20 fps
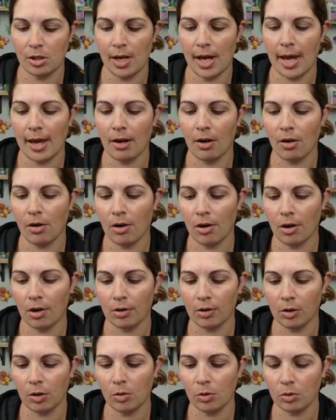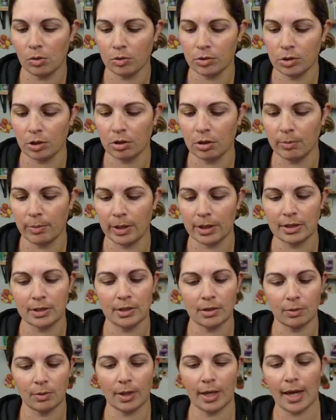at our local tournaments
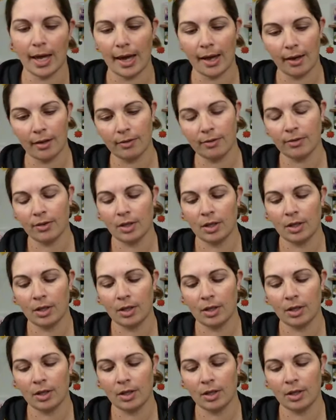that we have.